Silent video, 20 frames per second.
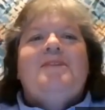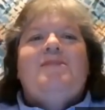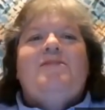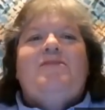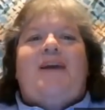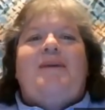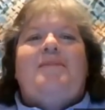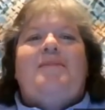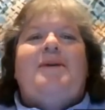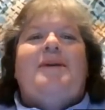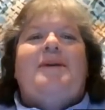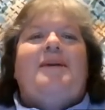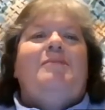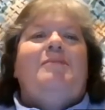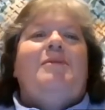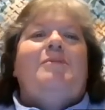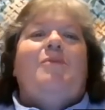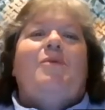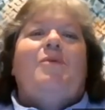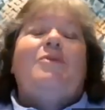Family can
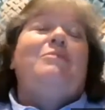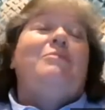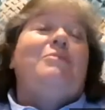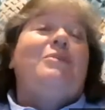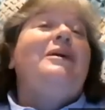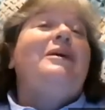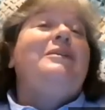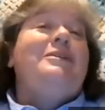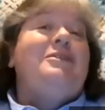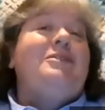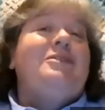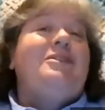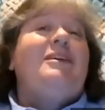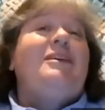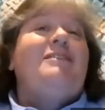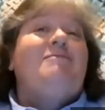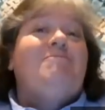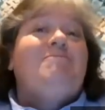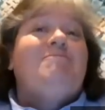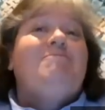be more than blood, you
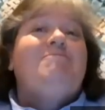see.